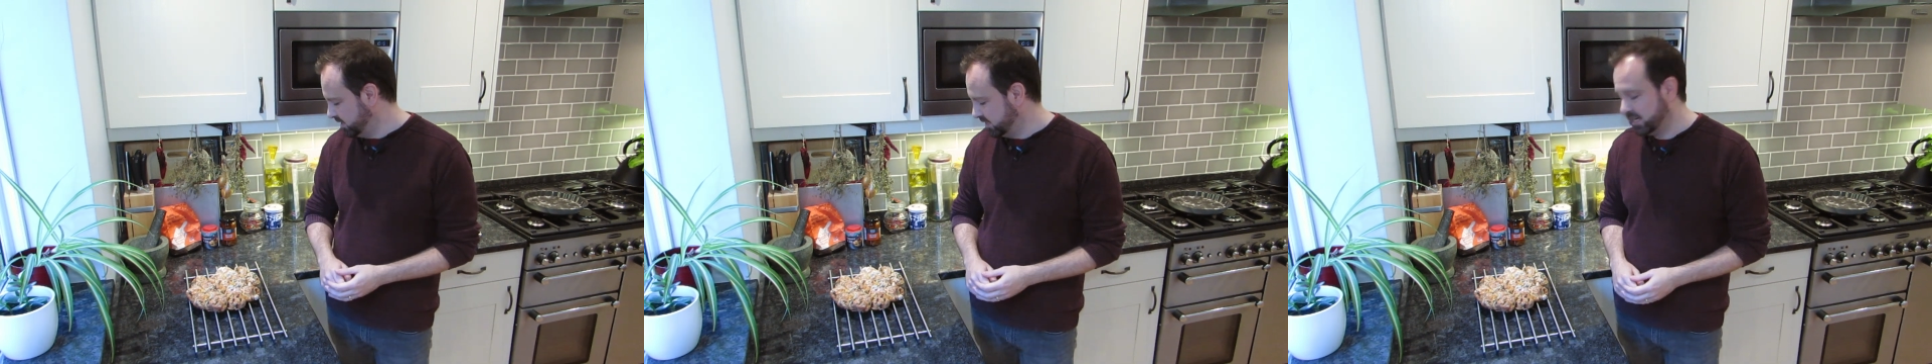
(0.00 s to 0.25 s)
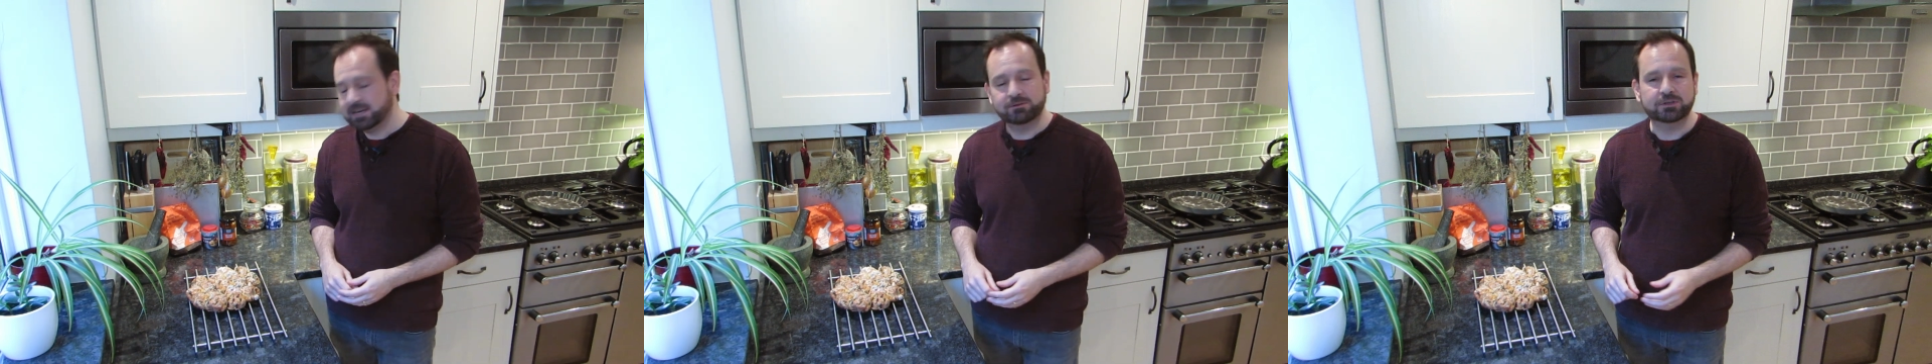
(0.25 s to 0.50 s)

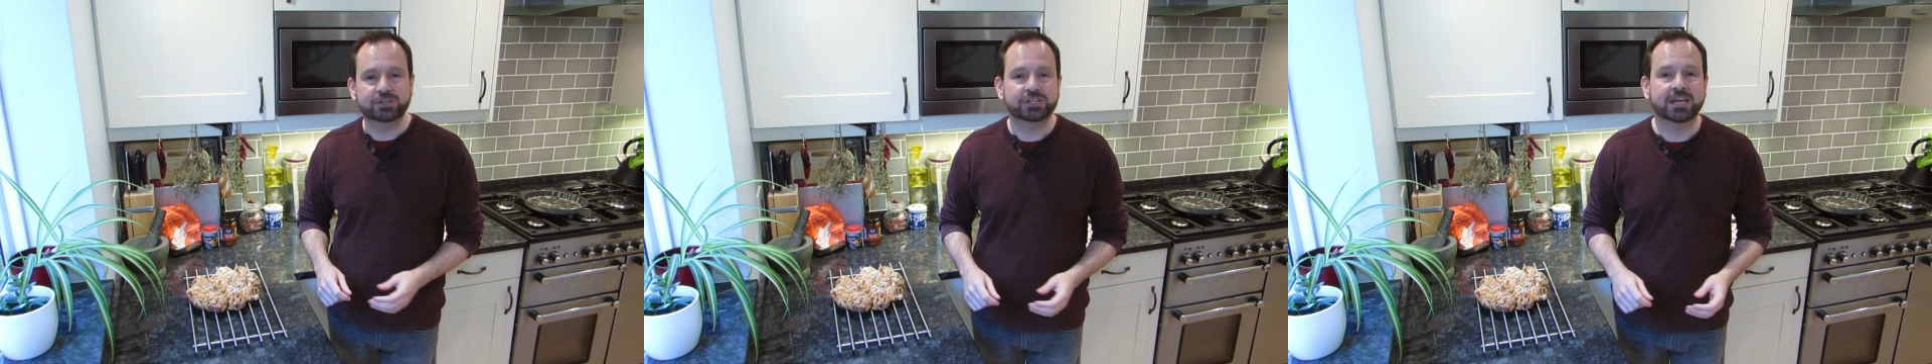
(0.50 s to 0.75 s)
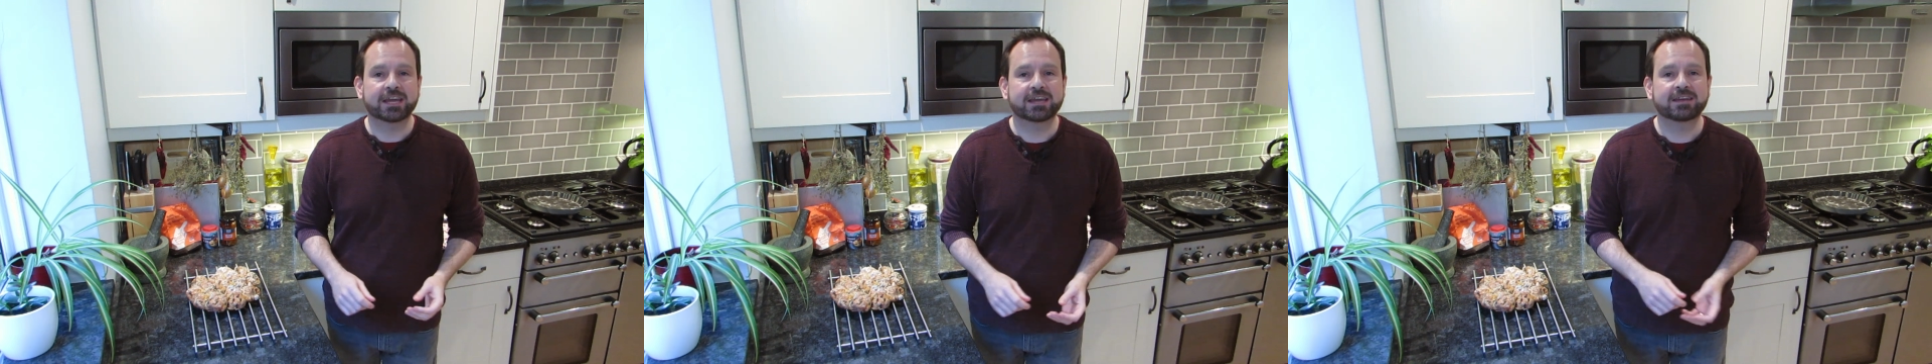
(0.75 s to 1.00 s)
tear and
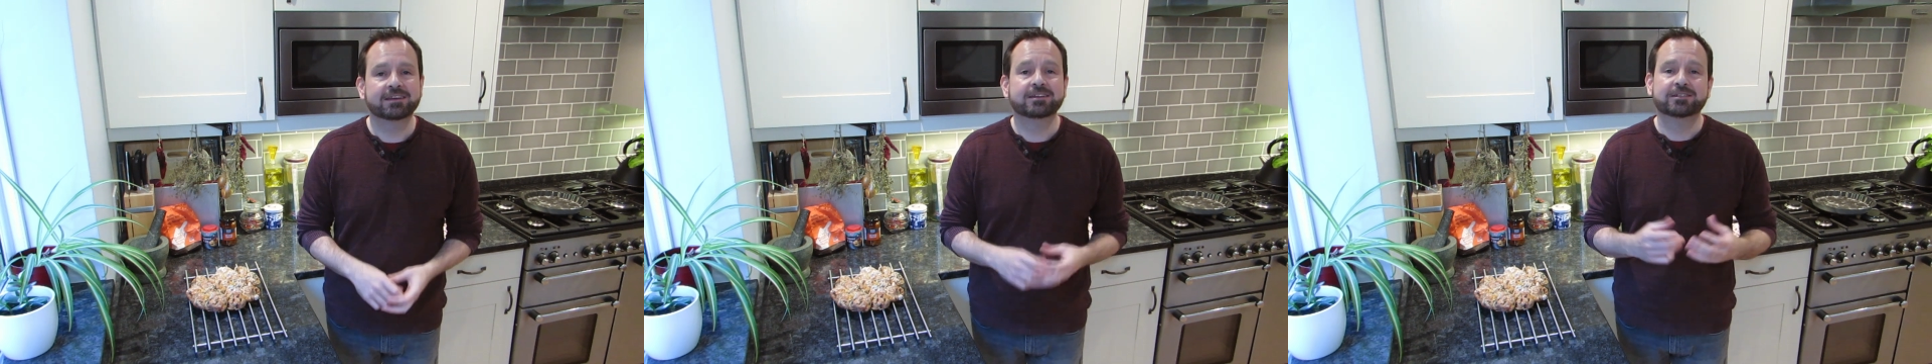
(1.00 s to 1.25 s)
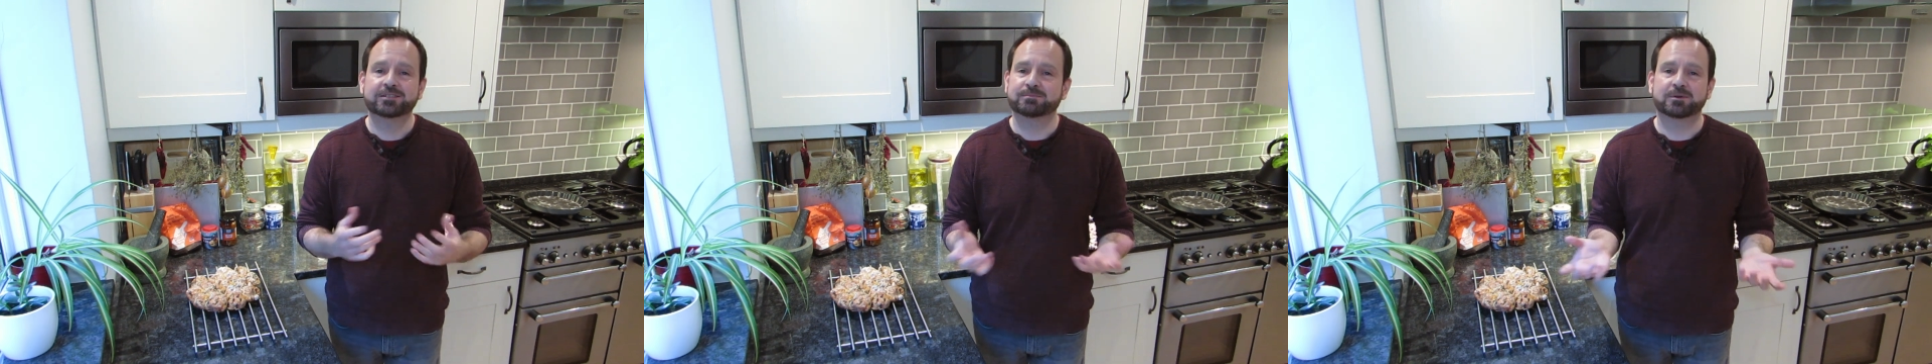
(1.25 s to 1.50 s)
share
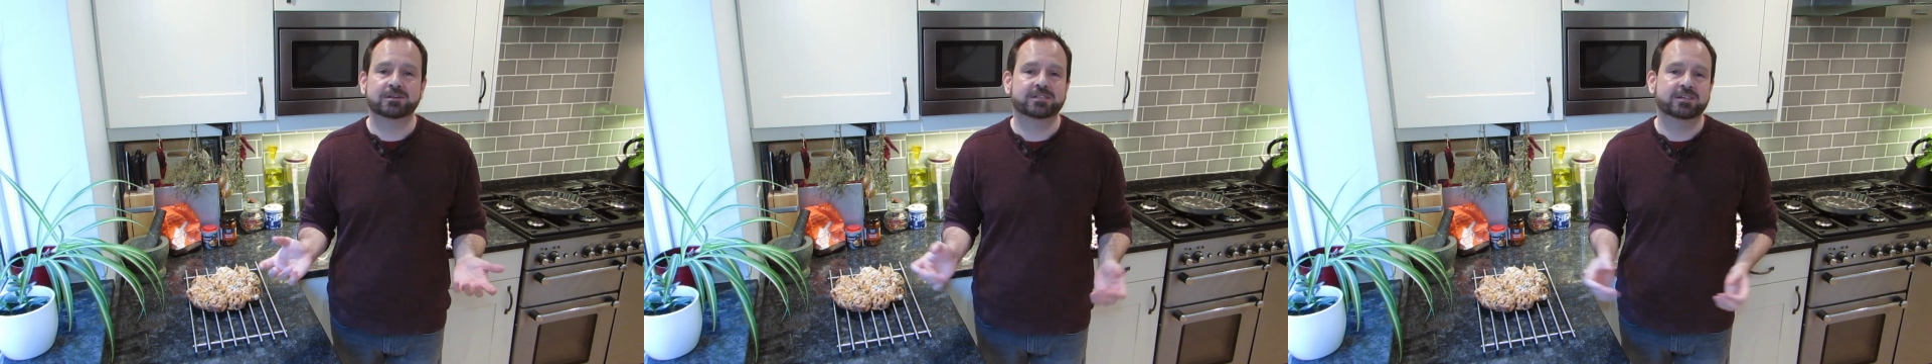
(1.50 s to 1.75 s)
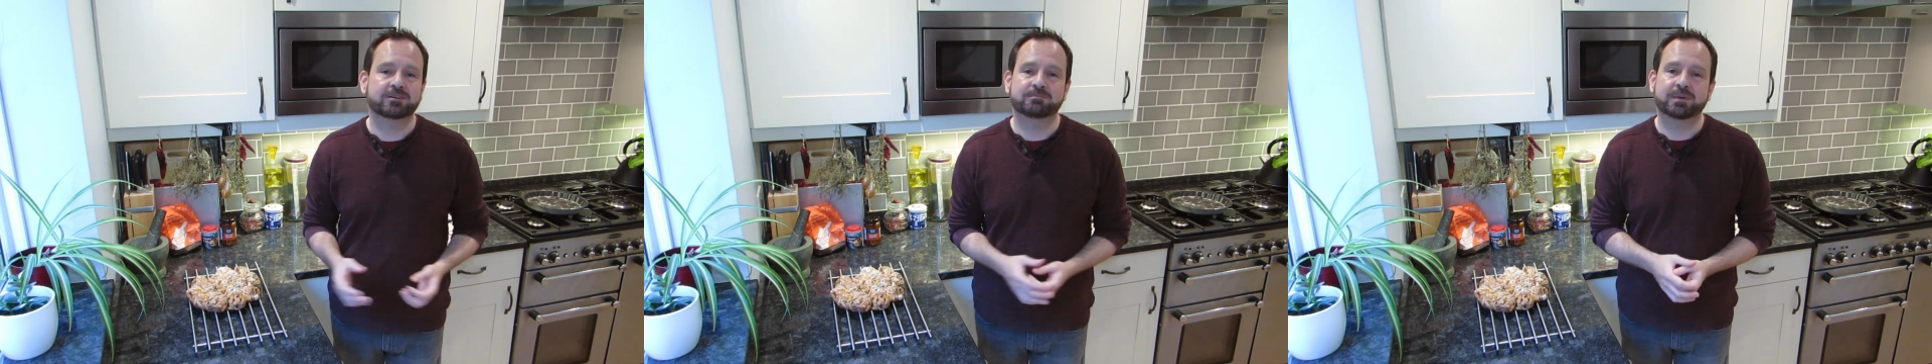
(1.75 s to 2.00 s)

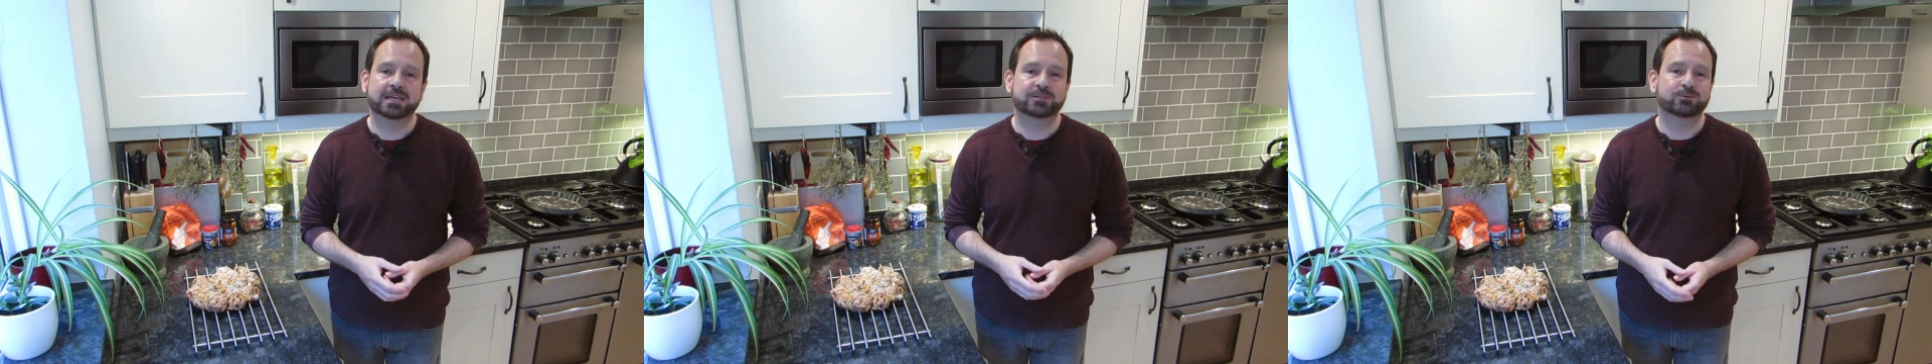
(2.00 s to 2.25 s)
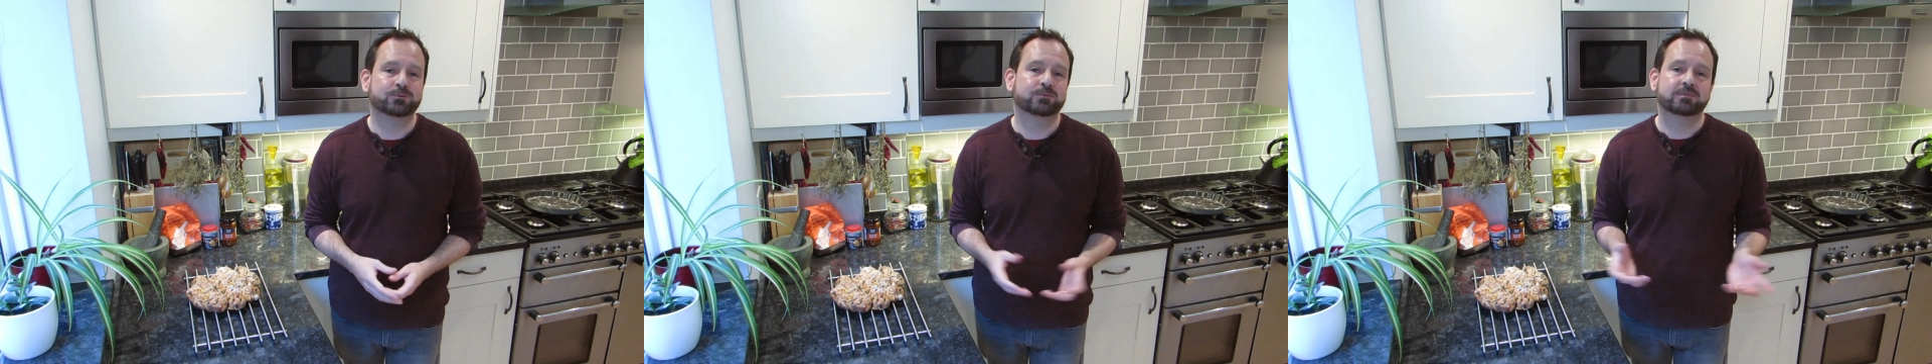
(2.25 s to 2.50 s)
tomato,
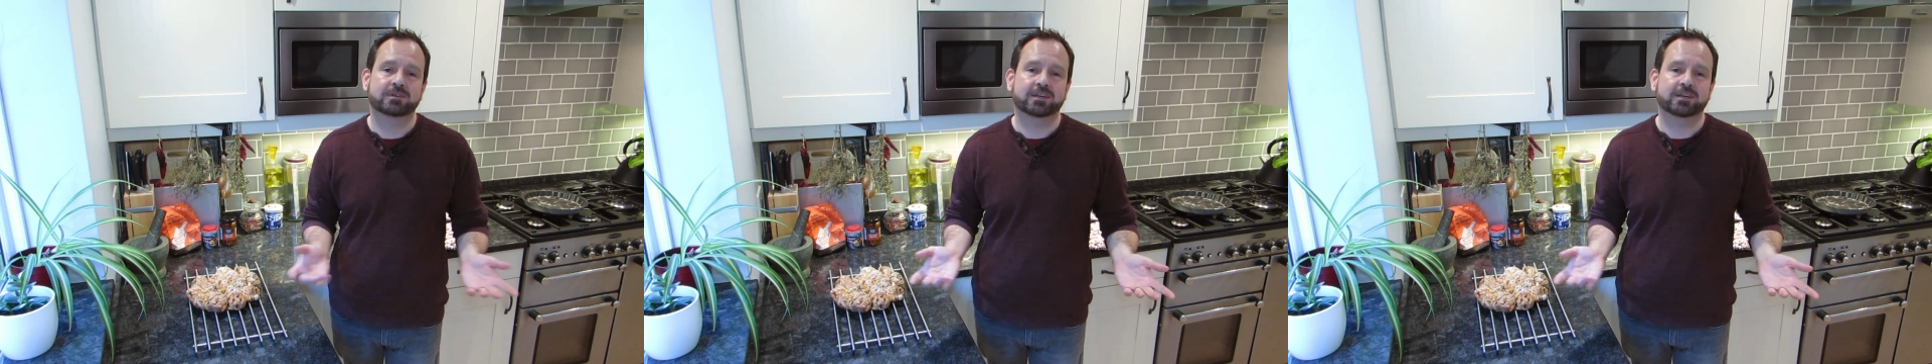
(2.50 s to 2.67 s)
basil,